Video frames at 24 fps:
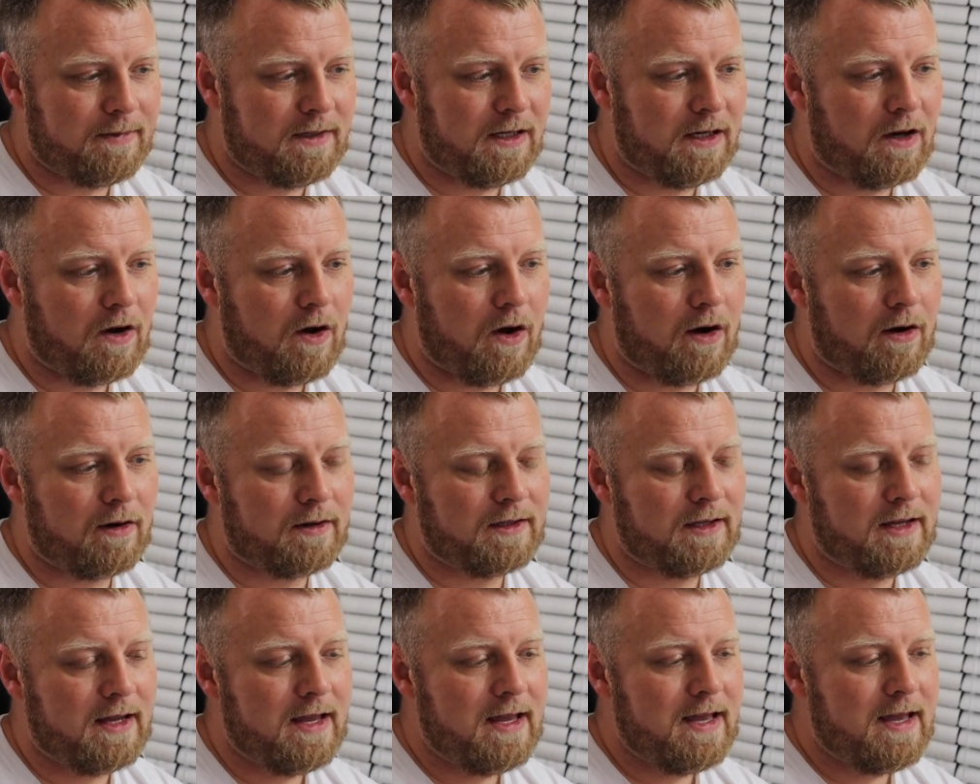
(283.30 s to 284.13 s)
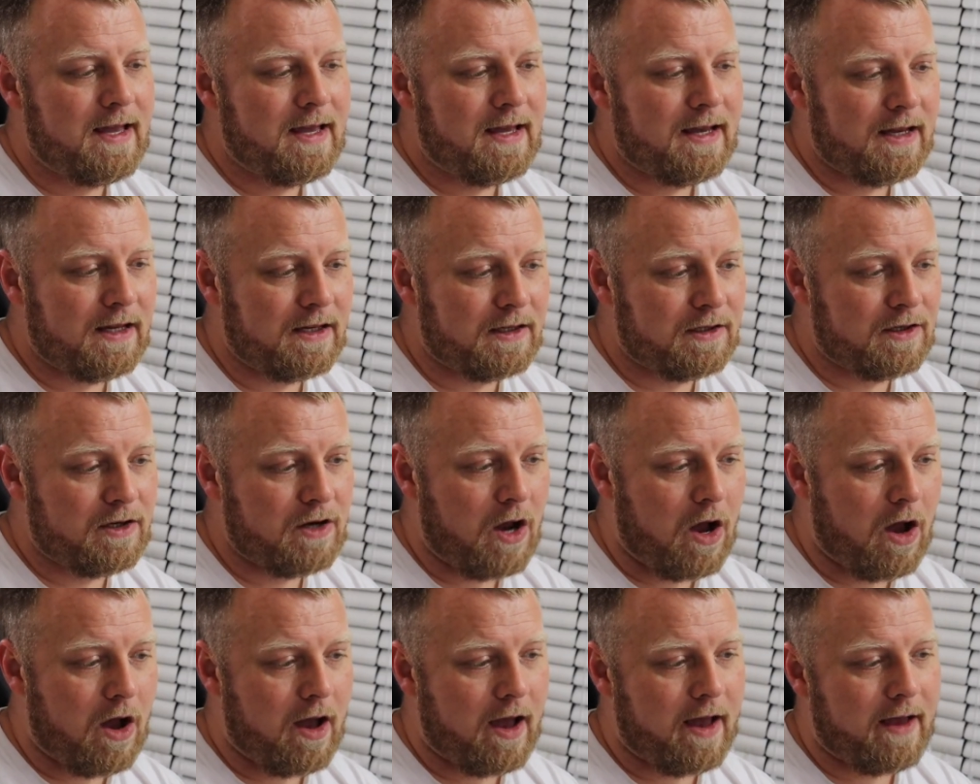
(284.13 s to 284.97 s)
mtcars is
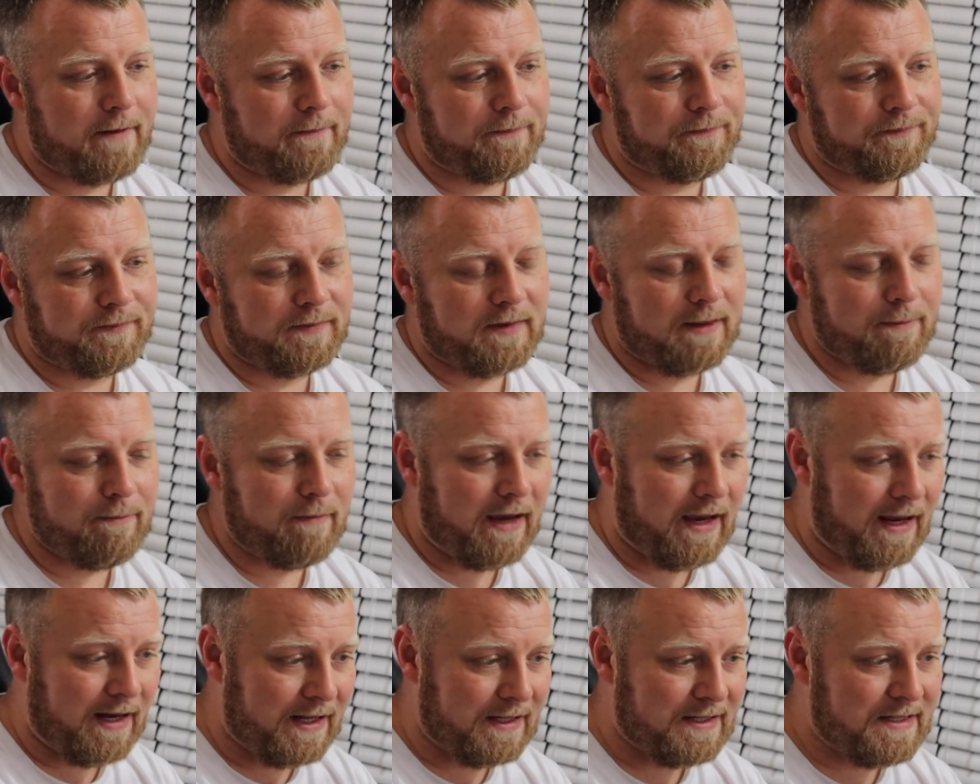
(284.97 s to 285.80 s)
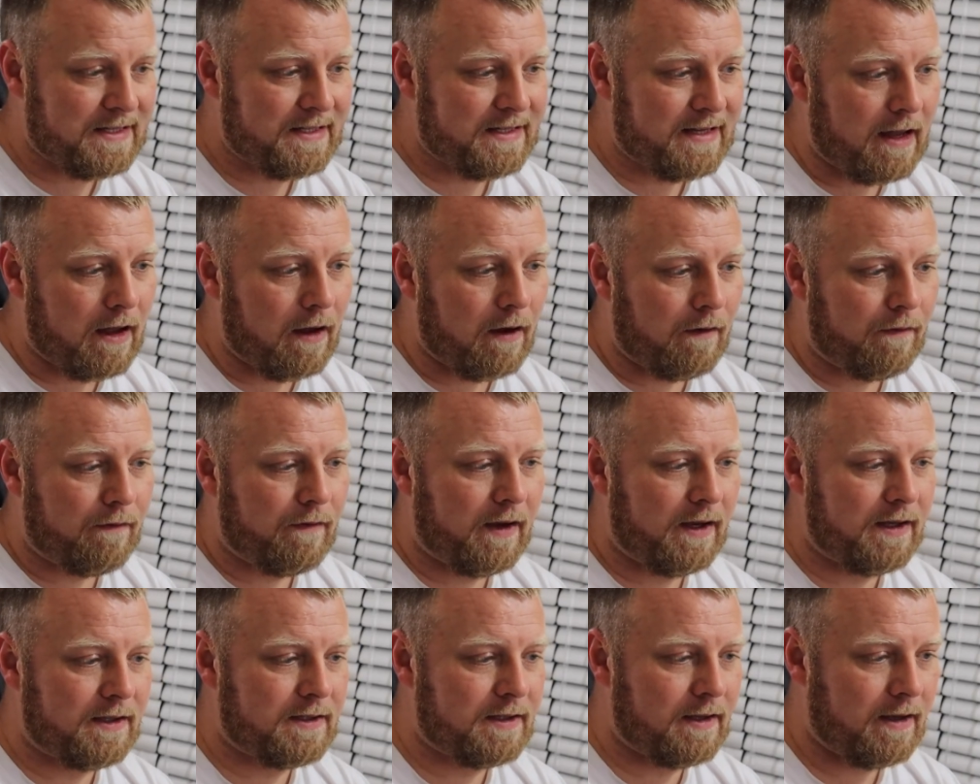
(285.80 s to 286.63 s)
not in itself,
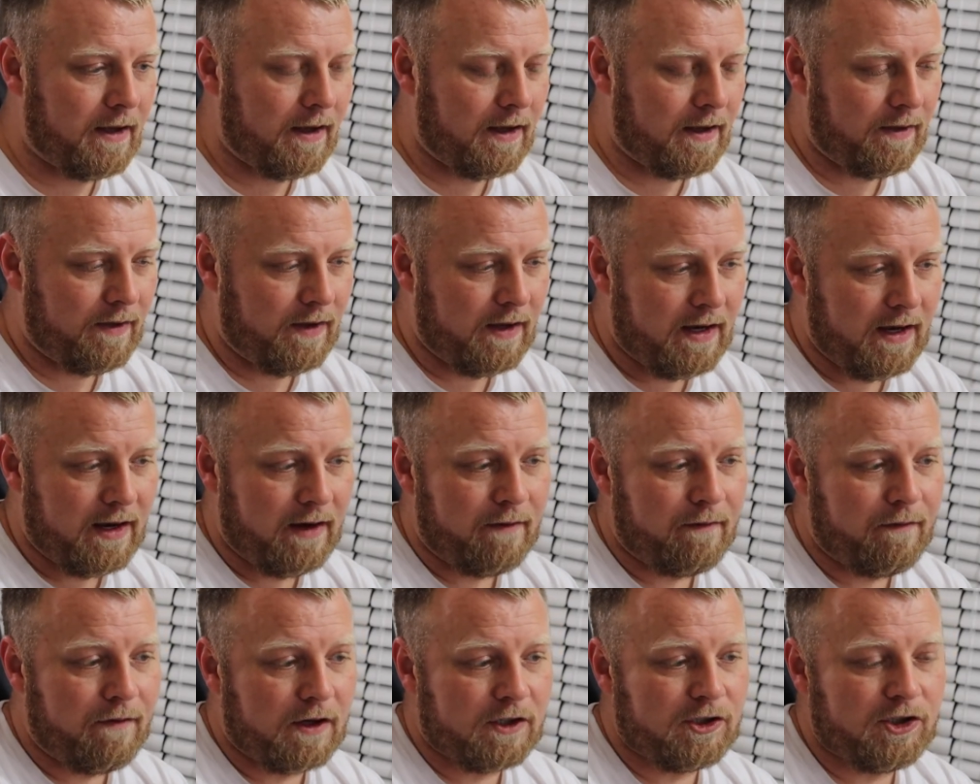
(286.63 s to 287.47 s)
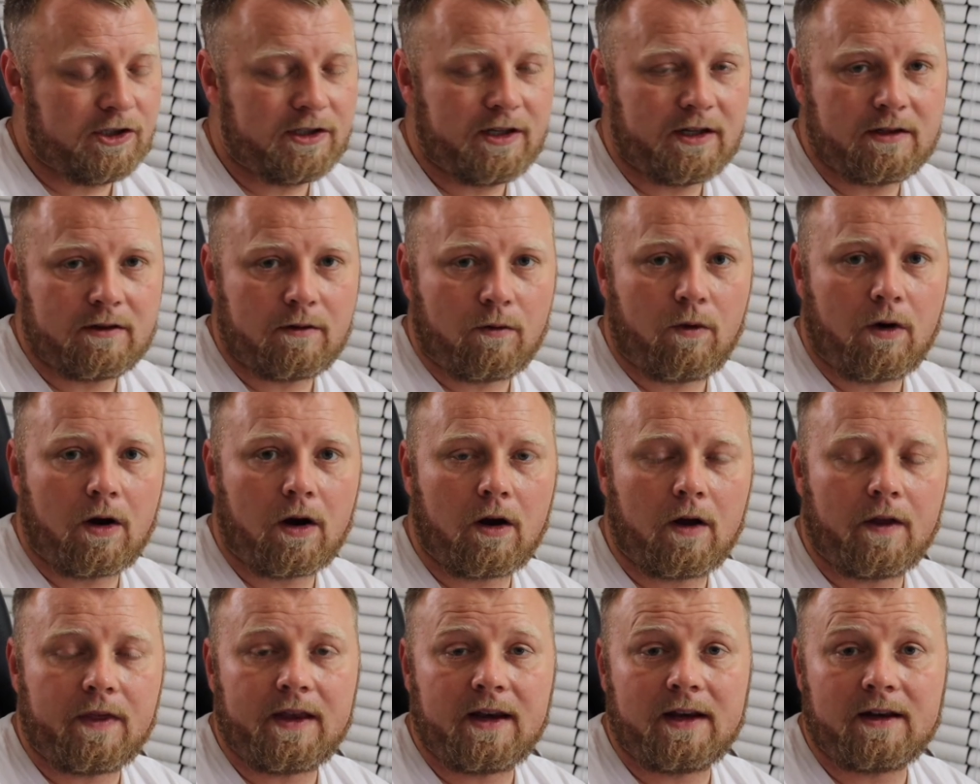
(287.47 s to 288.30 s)
it's it, the in function doesn't work
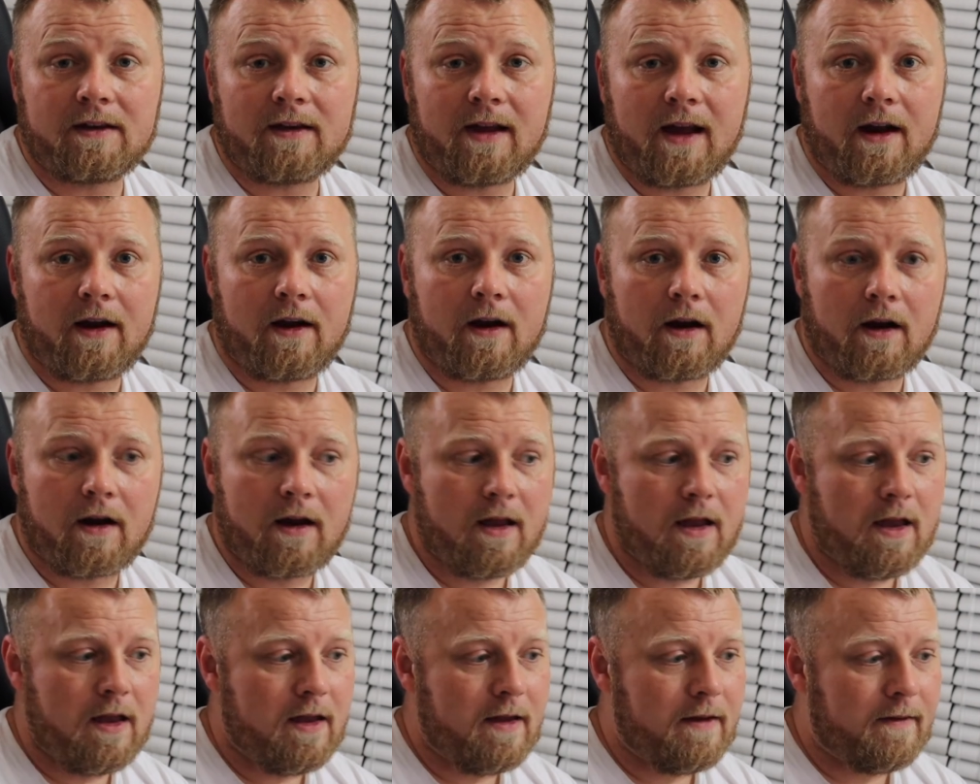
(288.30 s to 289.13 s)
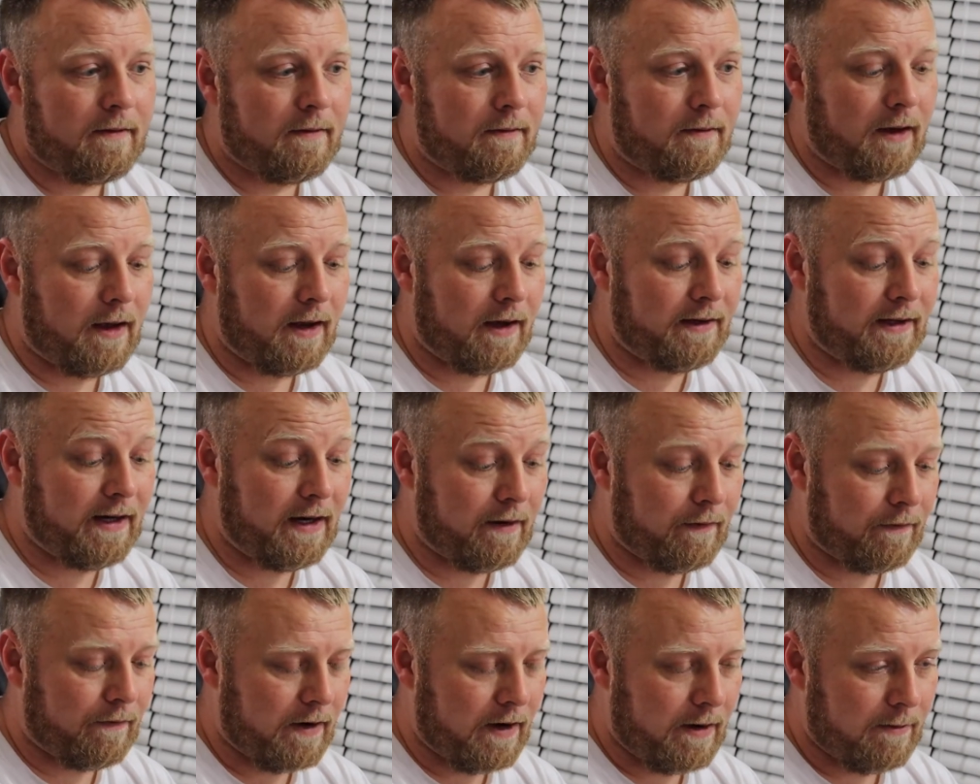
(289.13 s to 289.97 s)
on the entire uh,
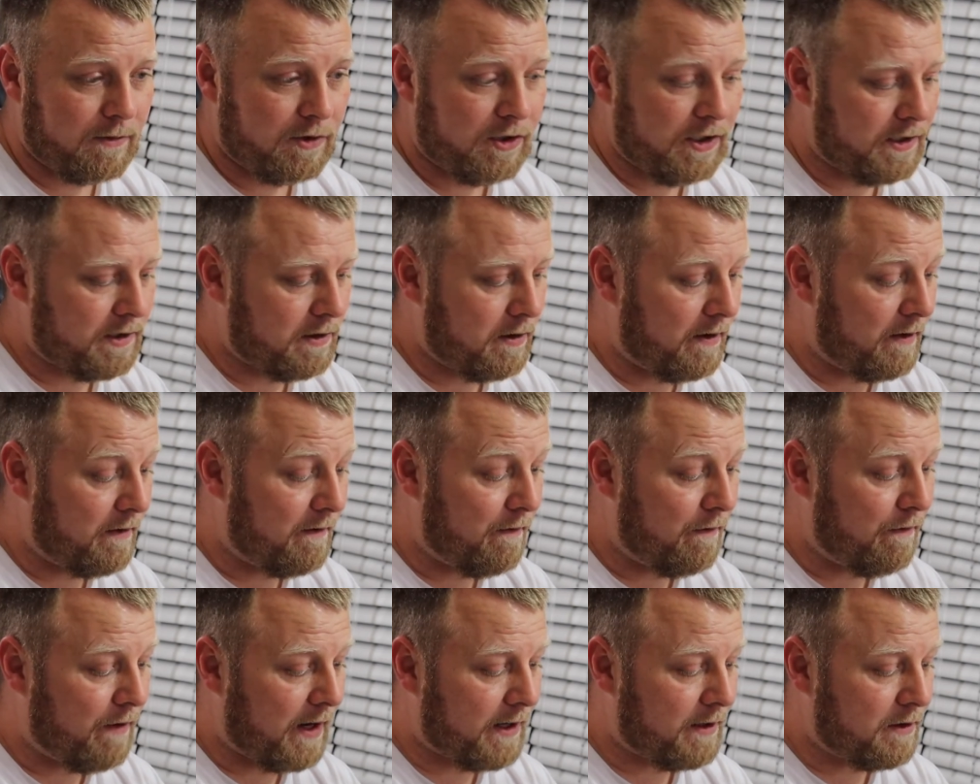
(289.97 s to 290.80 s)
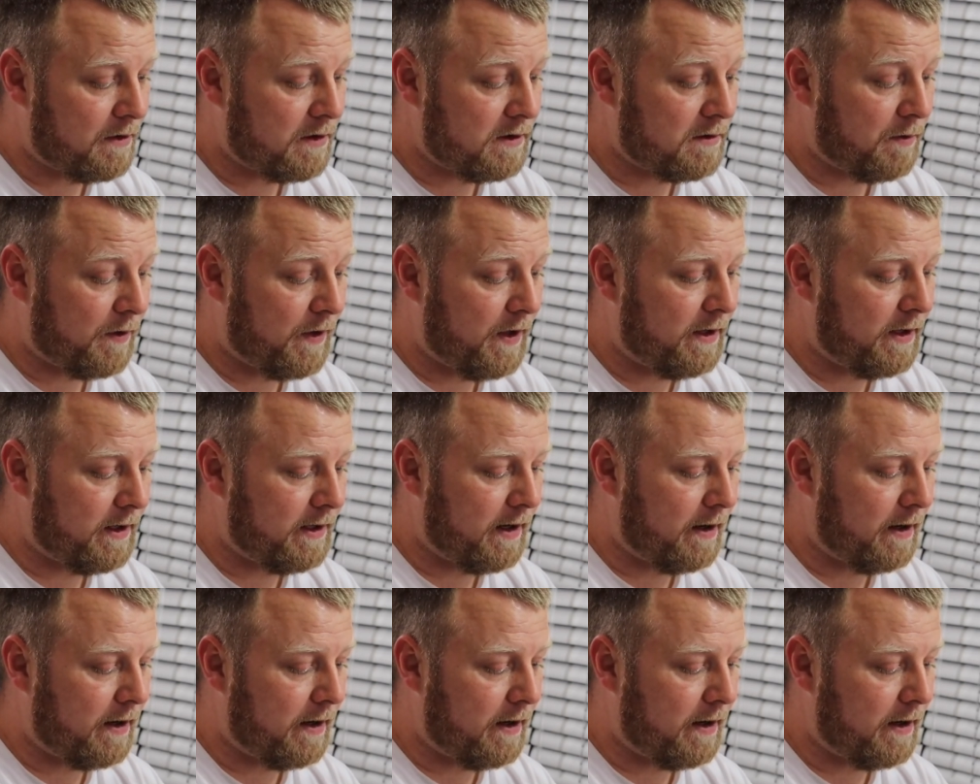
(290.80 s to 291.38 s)
data frame, just on vectors within the